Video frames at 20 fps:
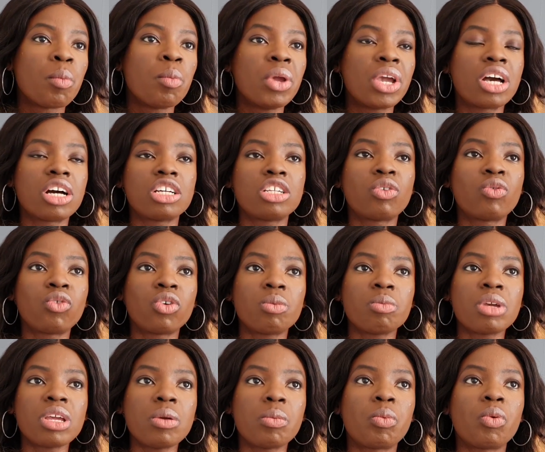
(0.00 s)
Because
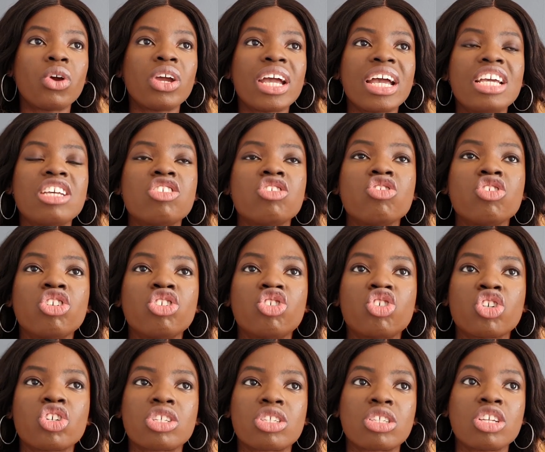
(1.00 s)
for me, prayer is not
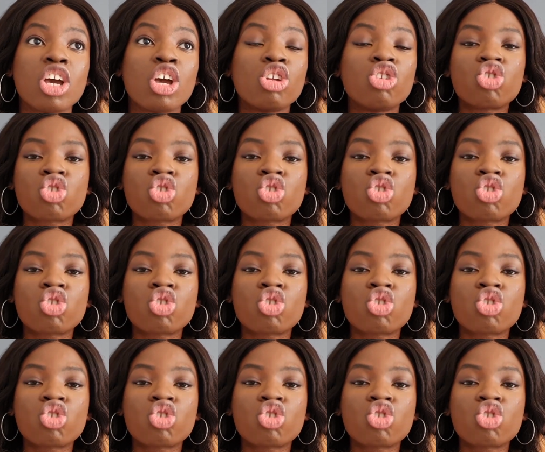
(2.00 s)
just